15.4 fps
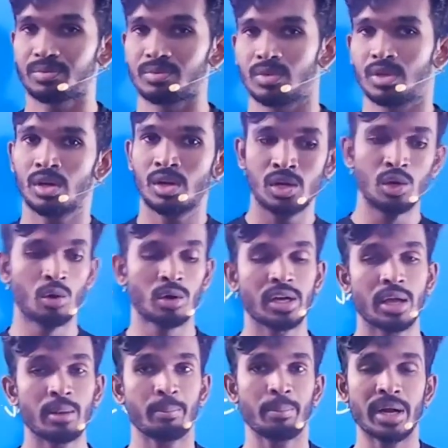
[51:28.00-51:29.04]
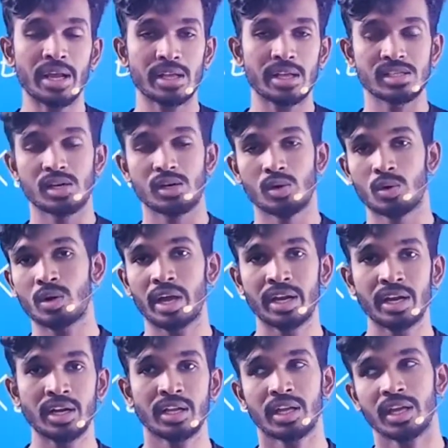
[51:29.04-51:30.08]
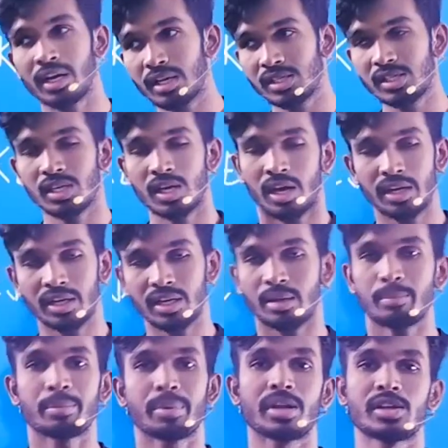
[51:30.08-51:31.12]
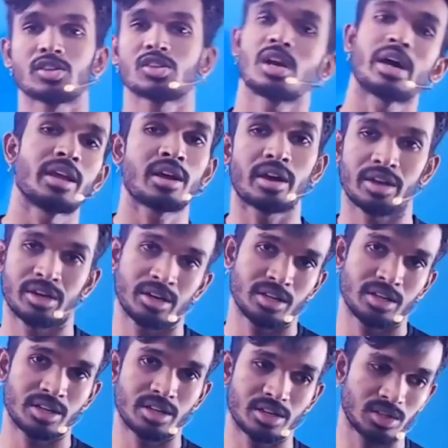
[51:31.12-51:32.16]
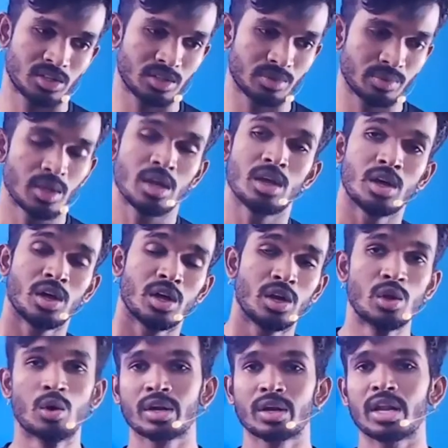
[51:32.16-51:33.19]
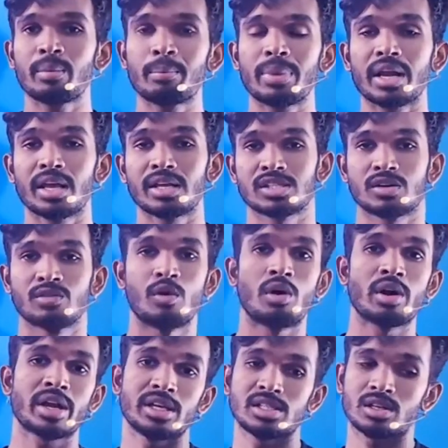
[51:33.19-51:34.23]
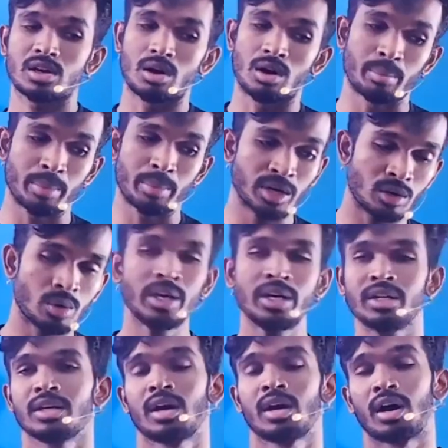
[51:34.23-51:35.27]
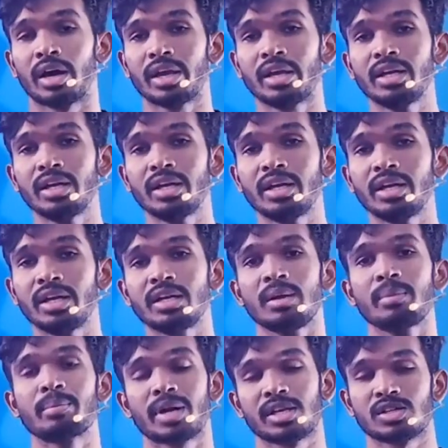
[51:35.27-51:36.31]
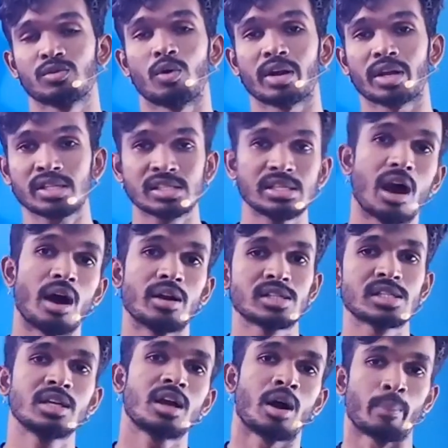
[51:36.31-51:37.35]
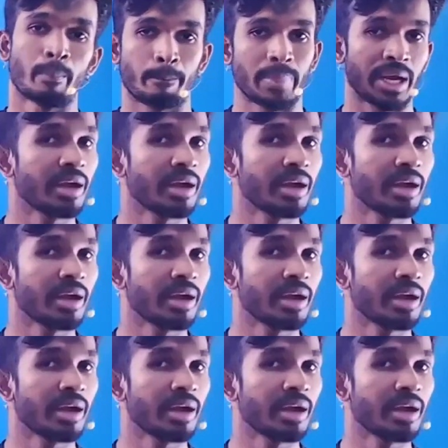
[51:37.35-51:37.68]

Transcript: Low temperature, low kinetic energy, high temperature, high kinetic energy. Low temperature, water is calm and quiet. High temperature, water is dancing up and down.